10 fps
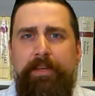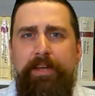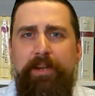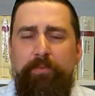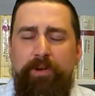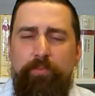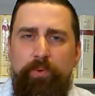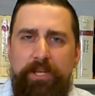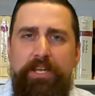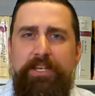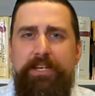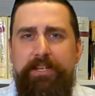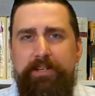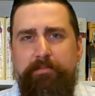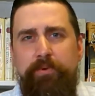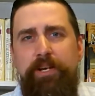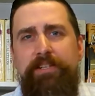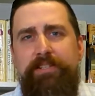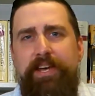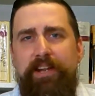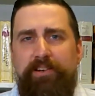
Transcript: And when we can embrace that